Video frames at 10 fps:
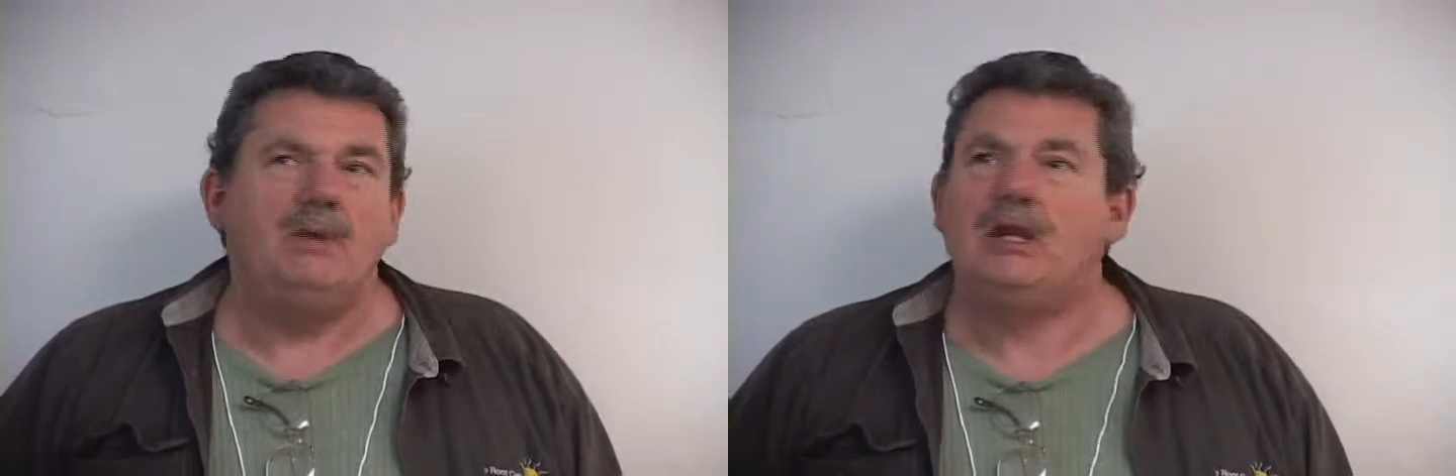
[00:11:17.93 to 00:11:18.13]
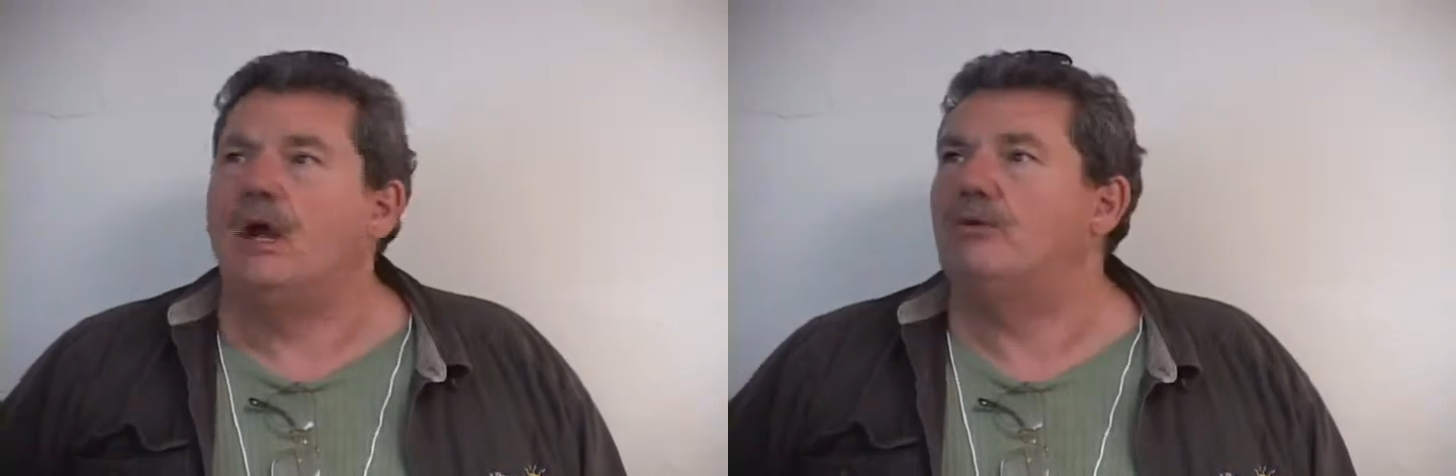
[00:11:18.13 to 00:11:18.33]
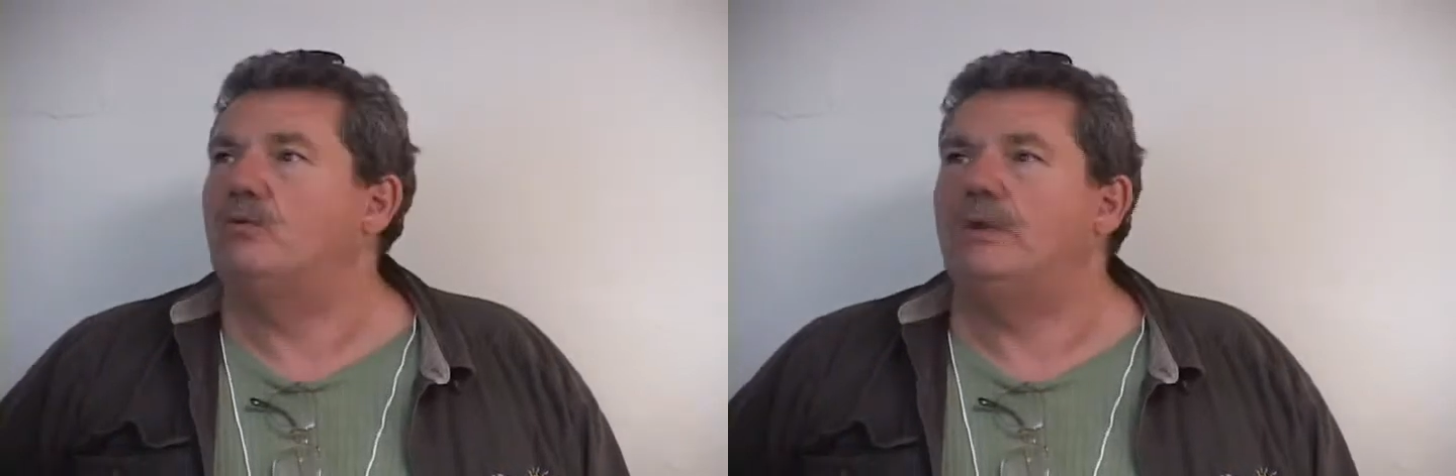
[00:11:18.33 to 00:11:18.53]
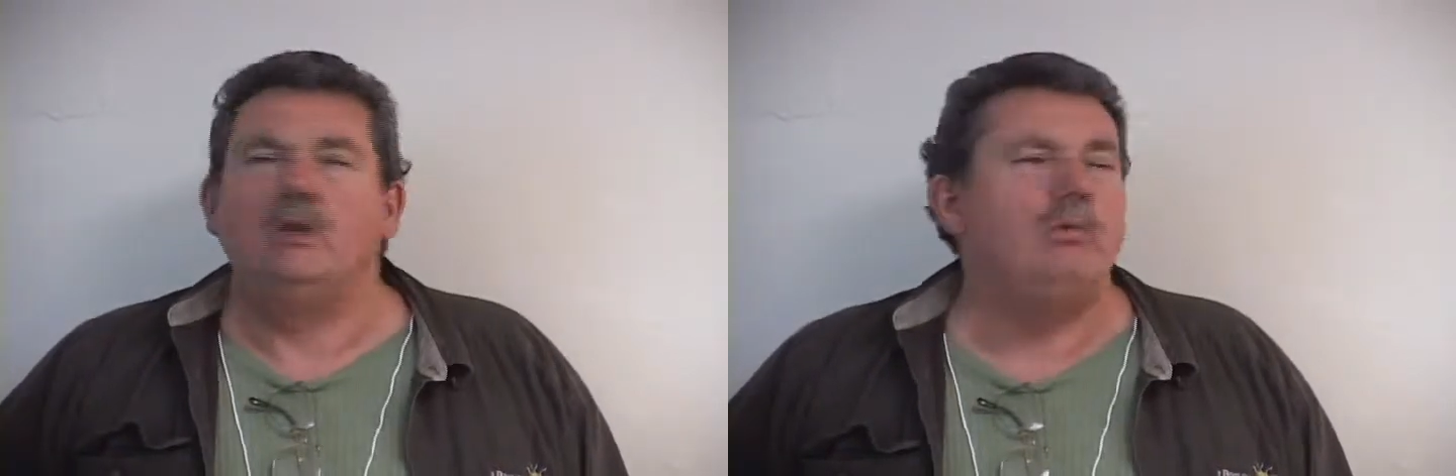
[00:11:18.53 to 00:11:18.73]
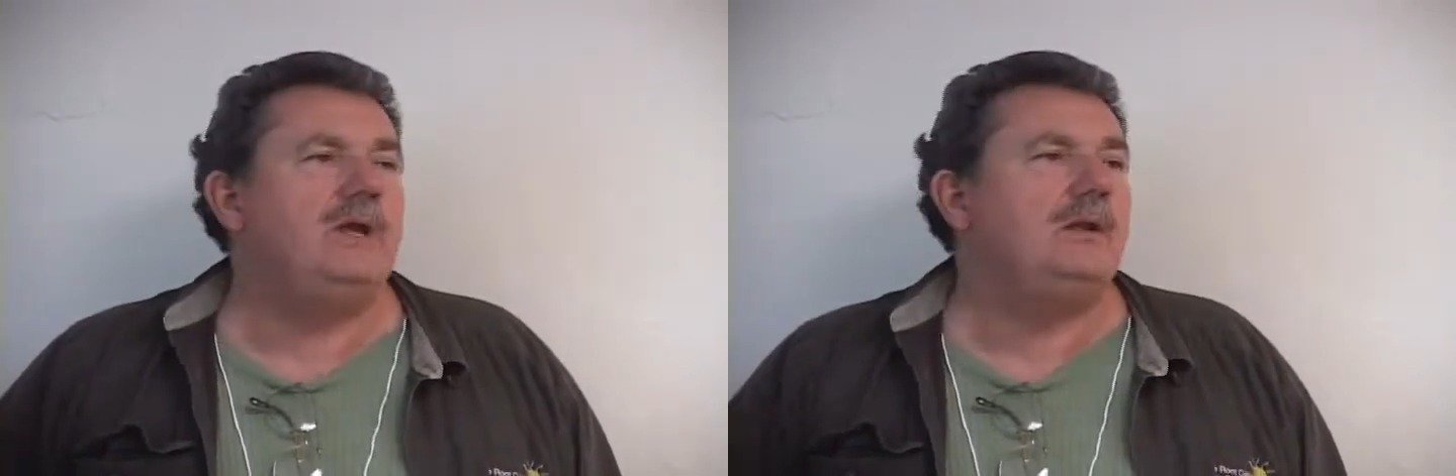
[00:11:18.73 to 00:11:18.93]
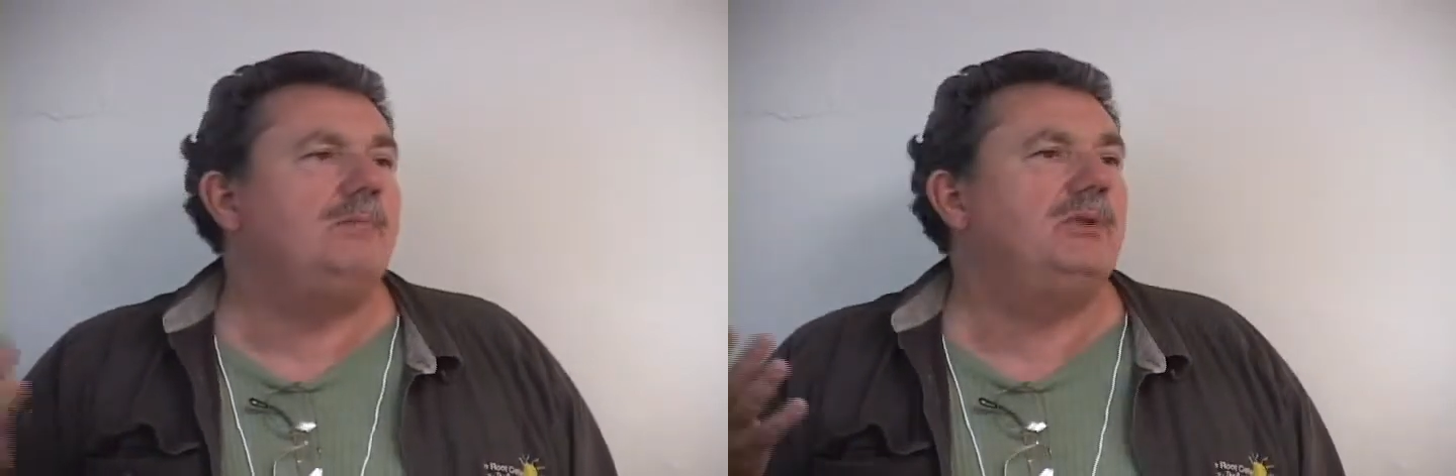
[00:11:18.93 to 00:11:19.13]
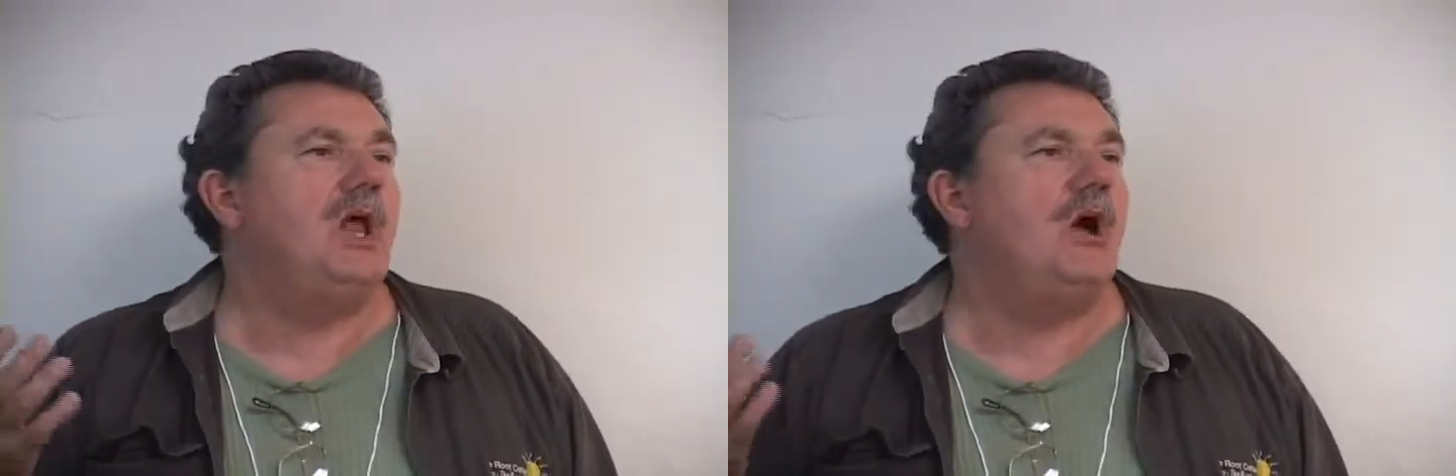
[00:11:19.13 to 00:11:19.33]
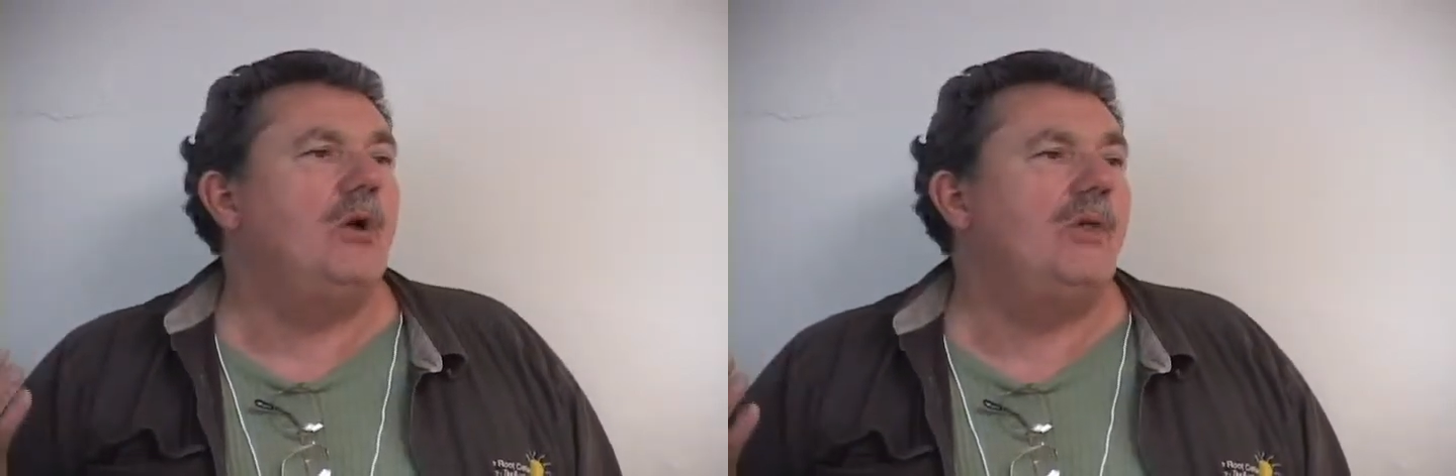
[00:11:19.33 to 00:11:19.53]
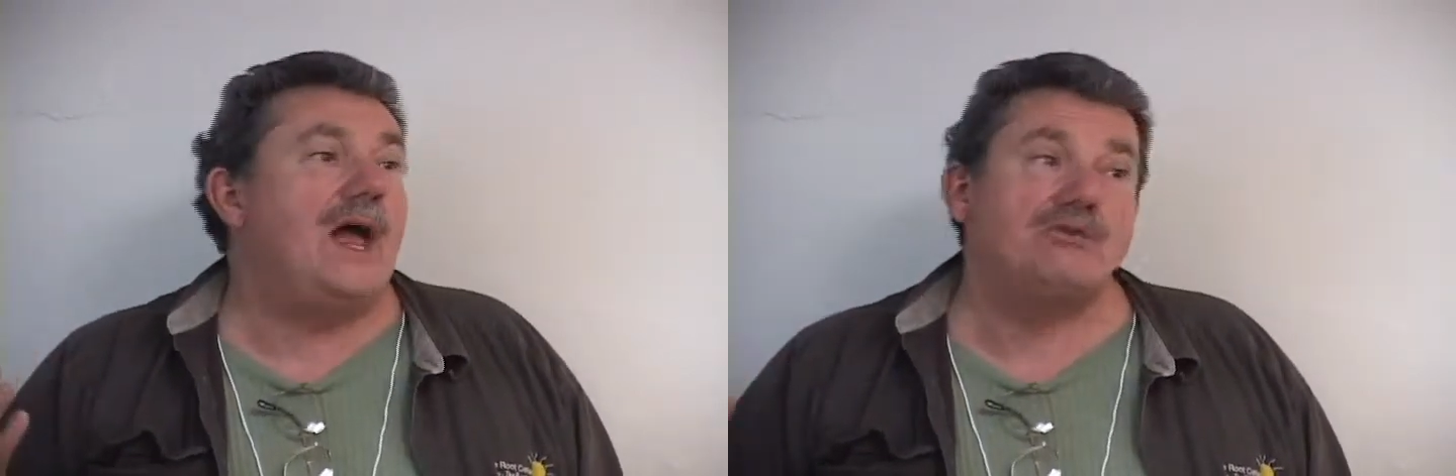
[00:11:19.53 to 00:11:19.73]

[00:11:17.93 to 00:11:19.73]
Because when the wind would blow,